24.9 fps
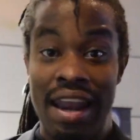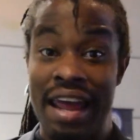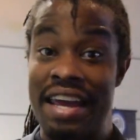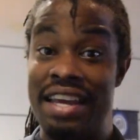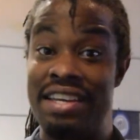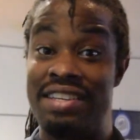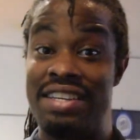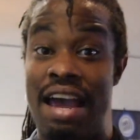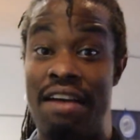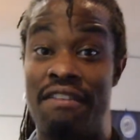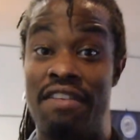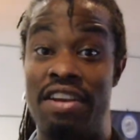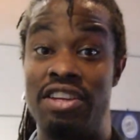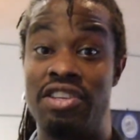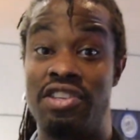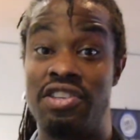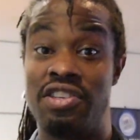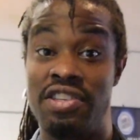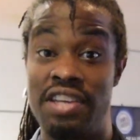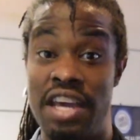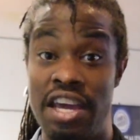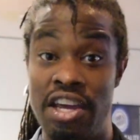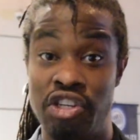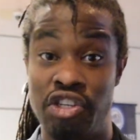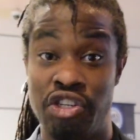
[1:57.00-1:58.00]
like he's having a
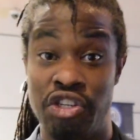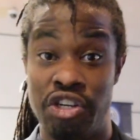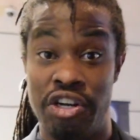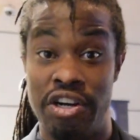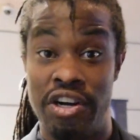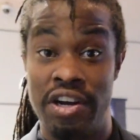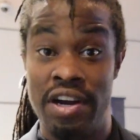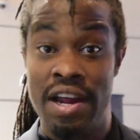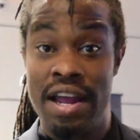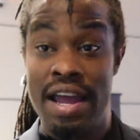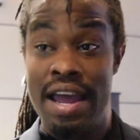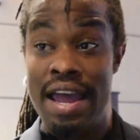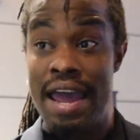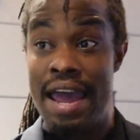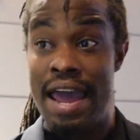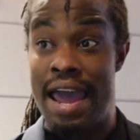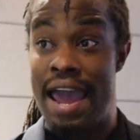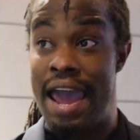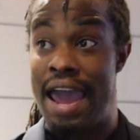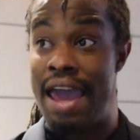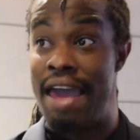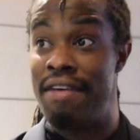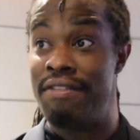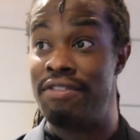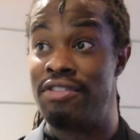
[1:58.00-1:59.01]
seizure,
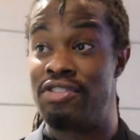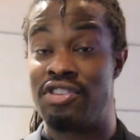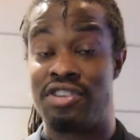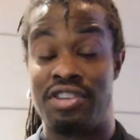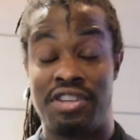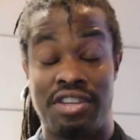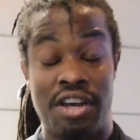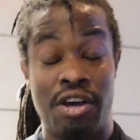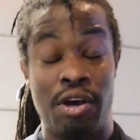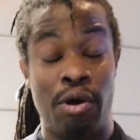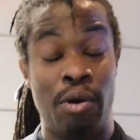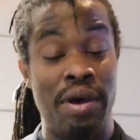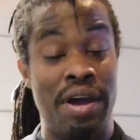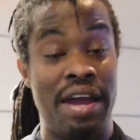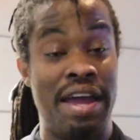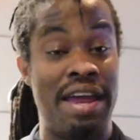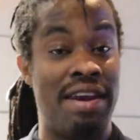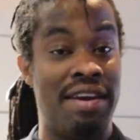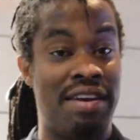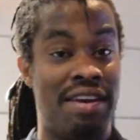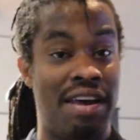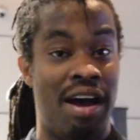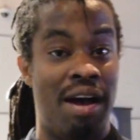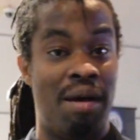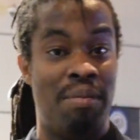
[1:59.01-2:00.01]
and still
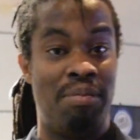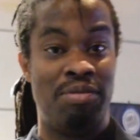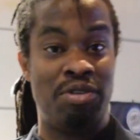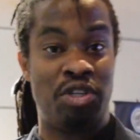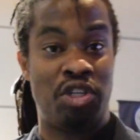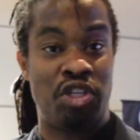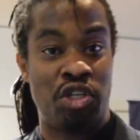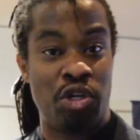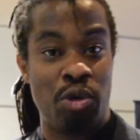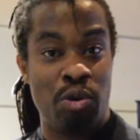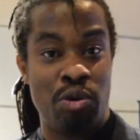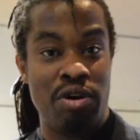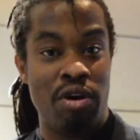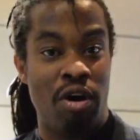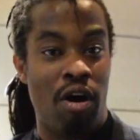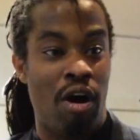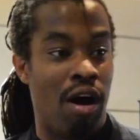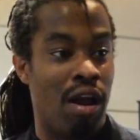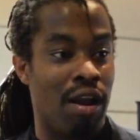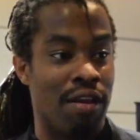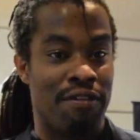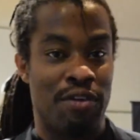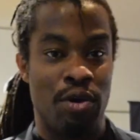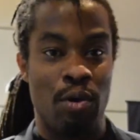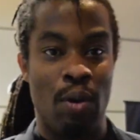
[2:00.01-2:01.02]
end up shooting
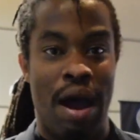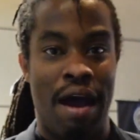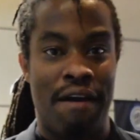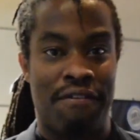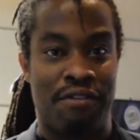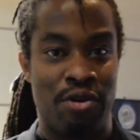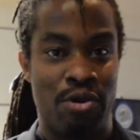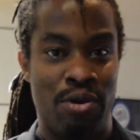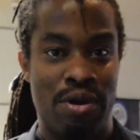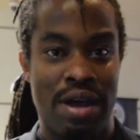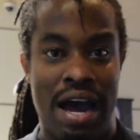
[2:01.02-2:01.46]
all of you after you